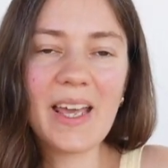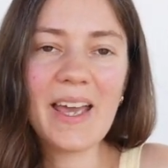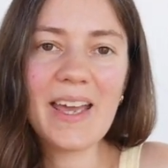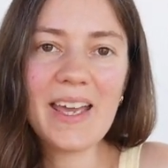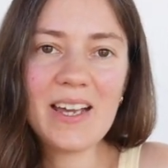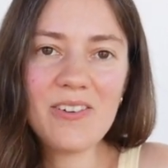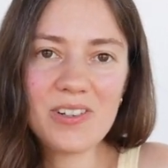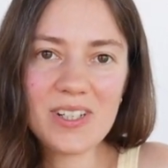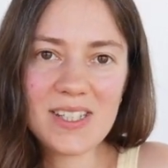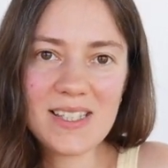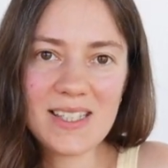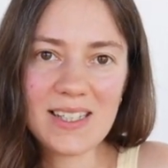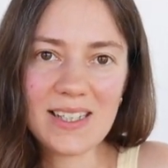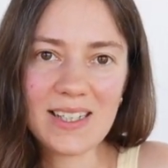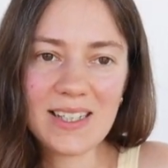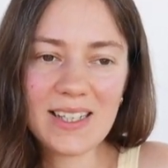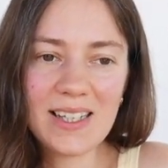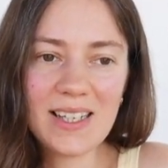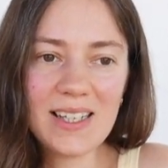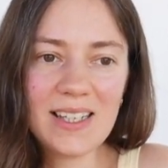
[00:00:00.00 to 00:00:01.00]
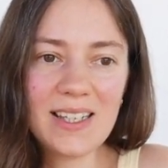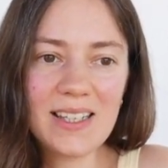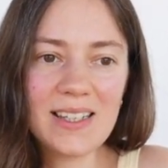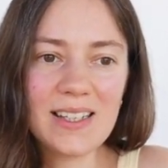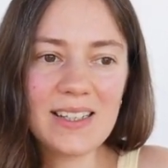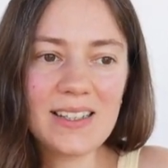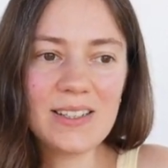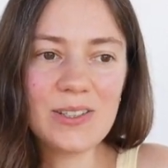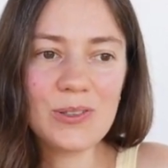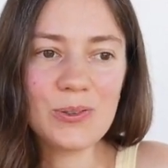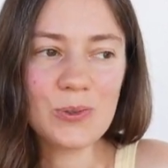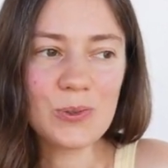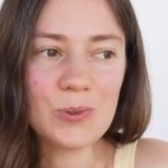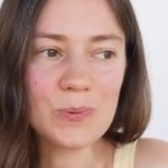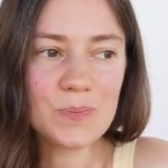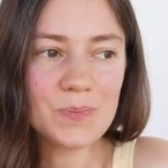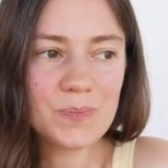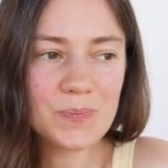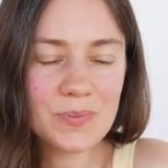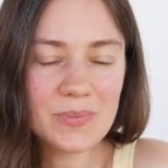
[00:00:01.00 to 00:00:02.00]
everything that
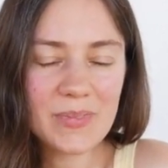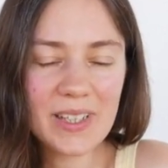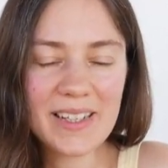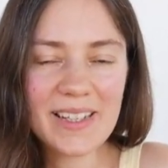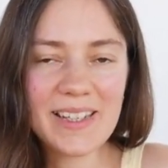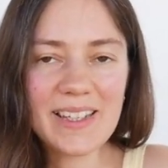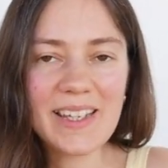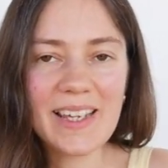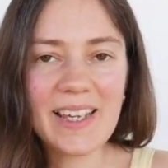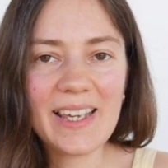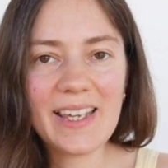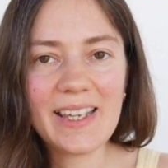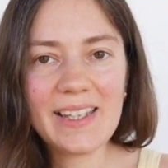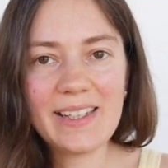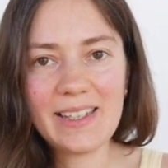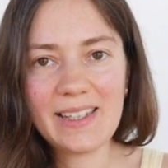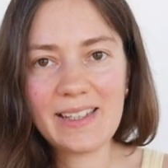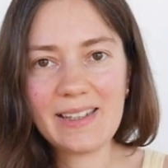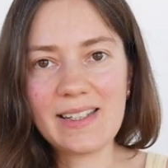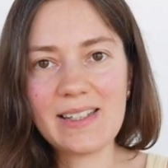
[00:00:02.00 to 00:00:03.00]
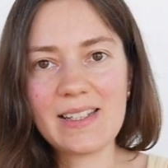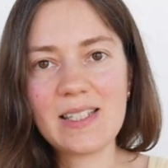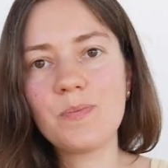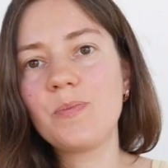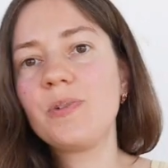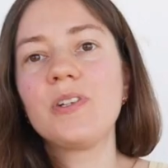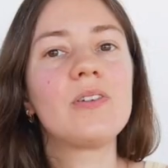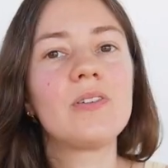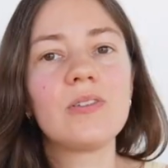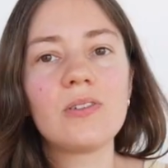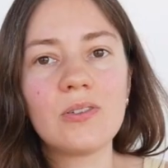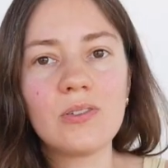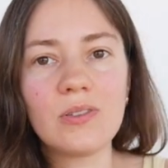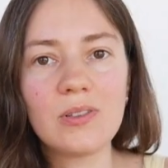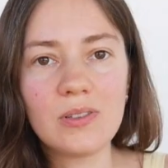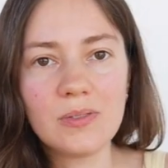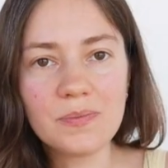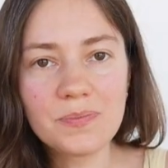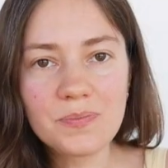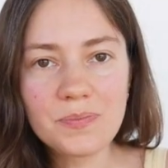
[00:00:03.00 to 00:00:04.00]
you gain in the
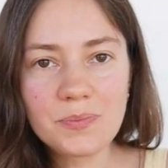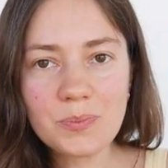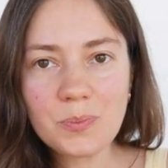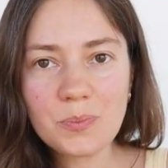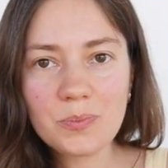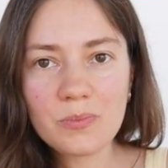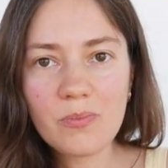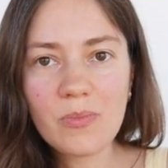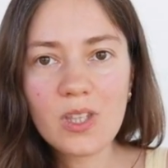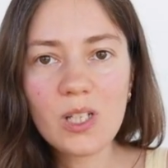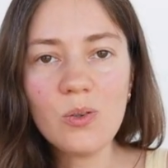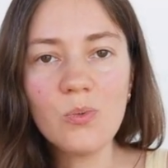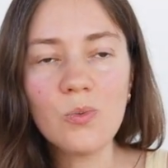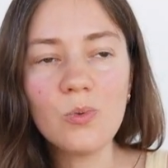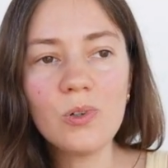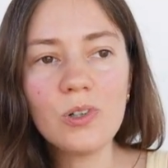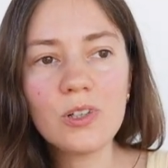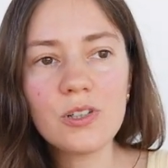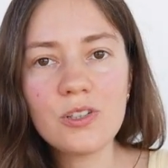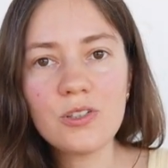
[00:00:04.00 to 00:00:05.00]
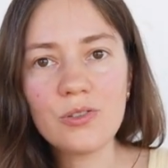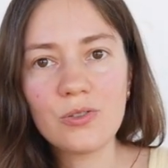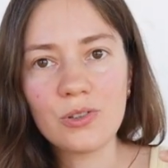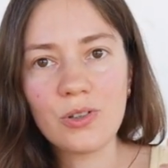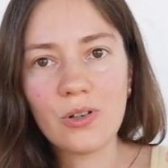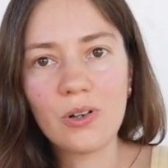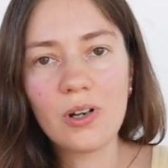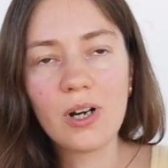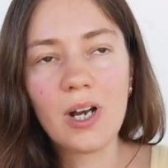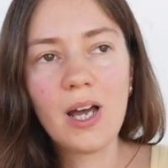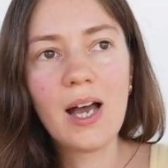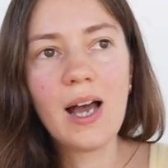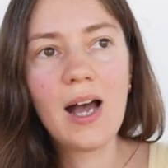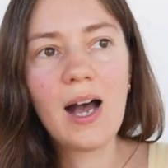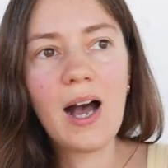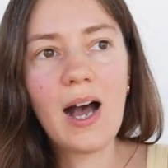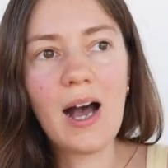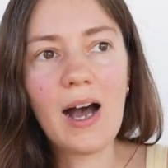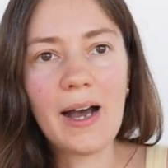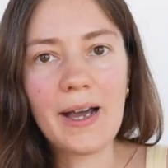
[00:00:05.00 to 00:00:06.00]
spiritual world through your
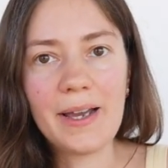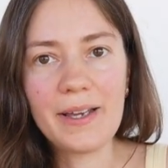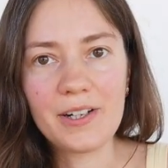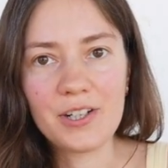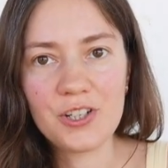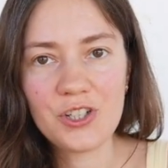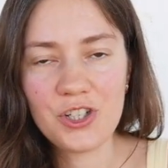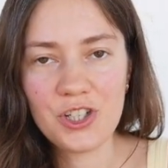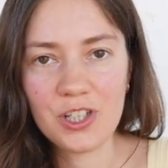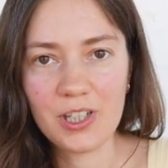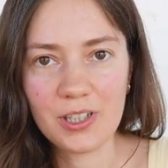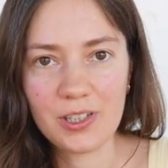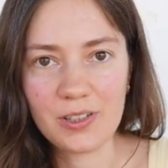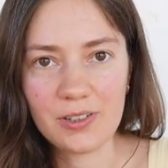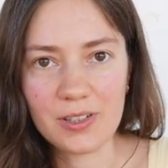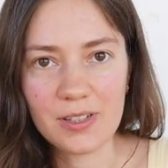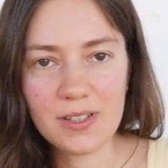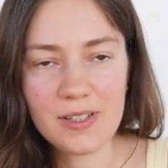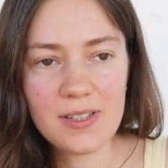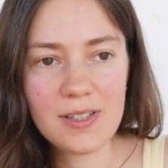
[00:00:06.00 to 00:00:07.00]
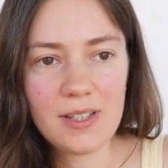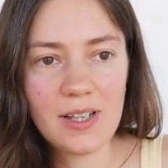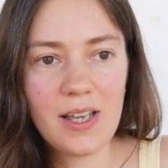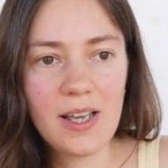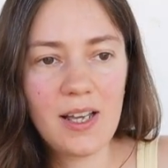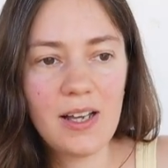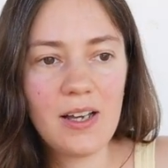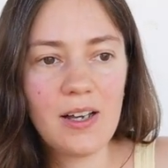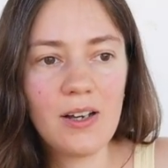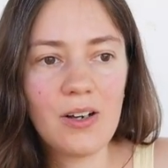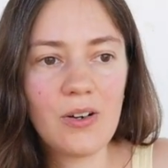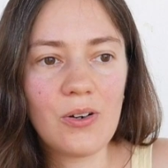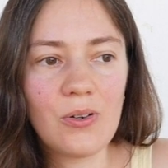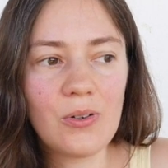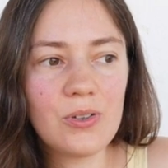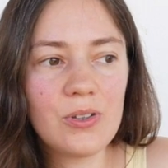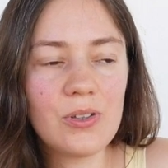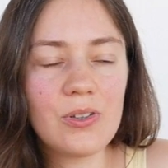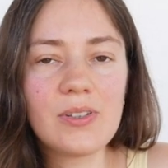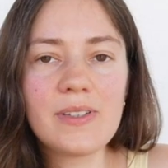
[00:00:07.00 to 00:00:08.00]
higher chakras,
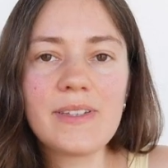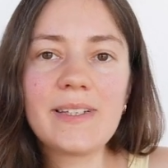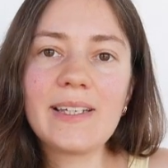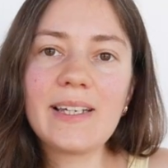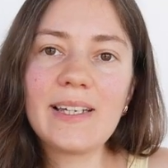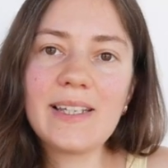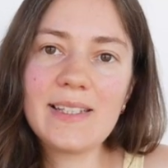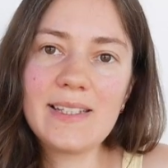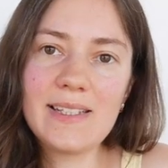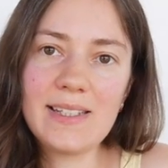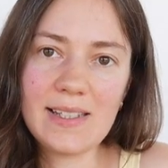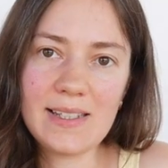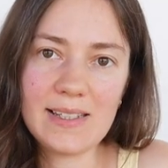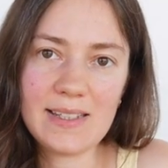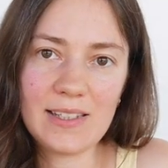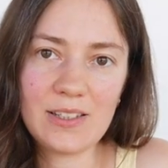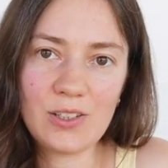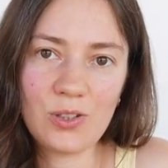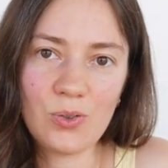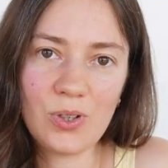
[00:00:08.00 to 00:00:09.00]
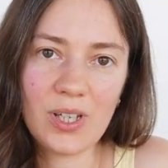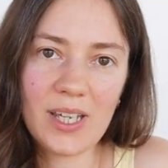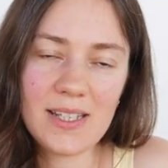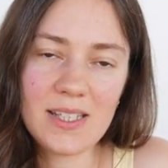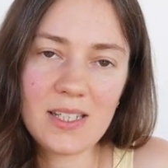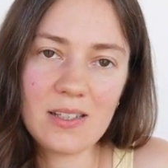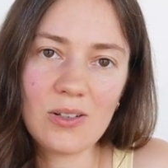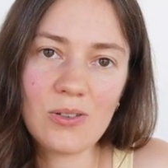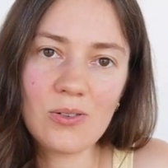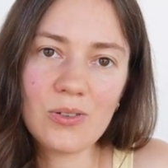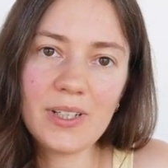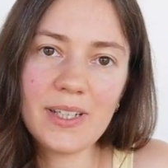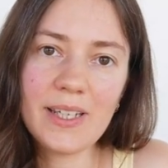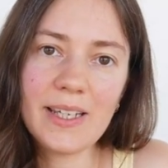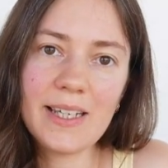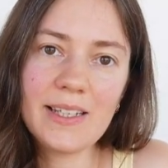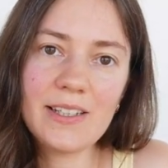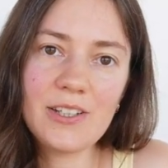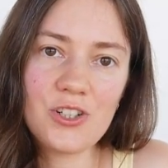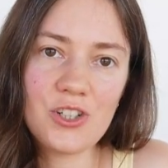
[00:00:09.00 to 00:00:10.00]
all the ideas that you get and all
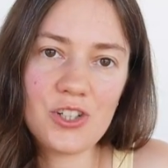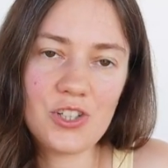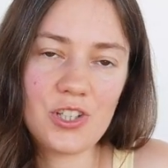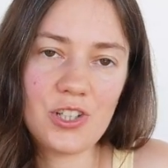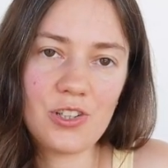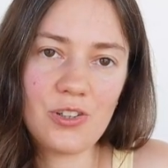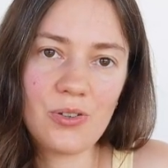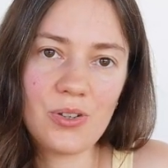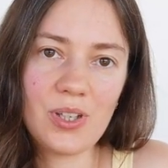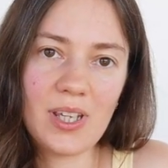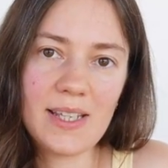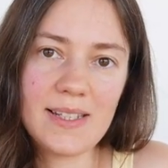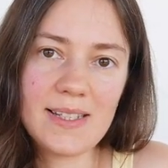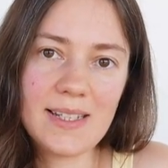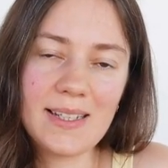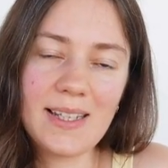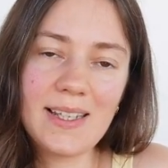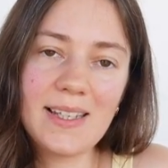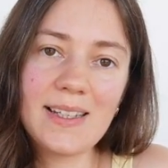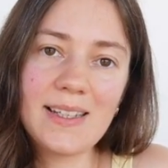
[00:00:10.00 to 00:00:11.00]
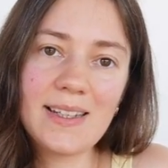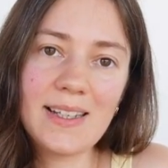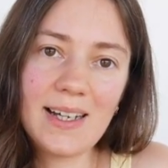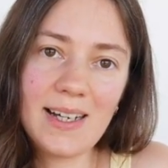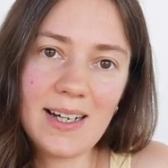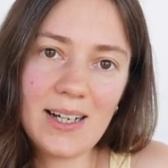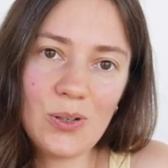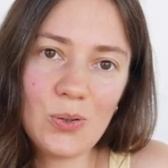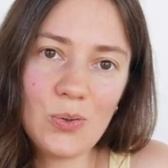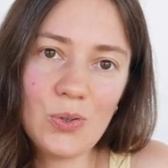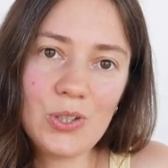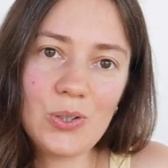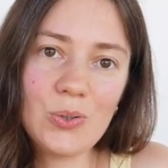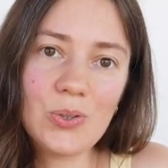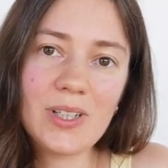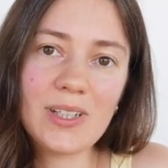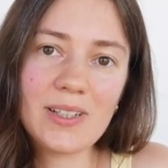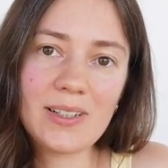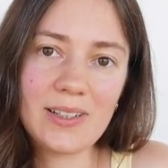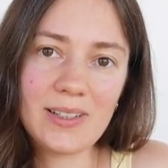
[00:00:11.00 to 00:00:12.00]
the energies that you get, and now you
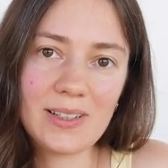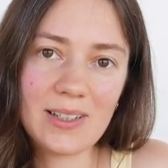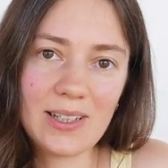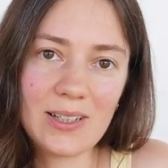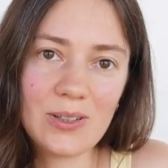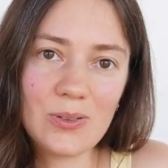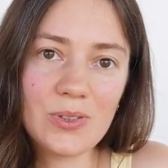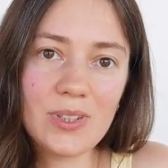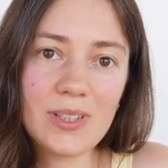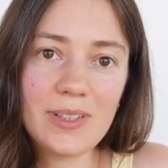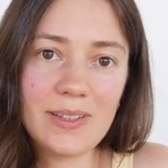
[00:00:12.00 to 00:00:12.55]
can ground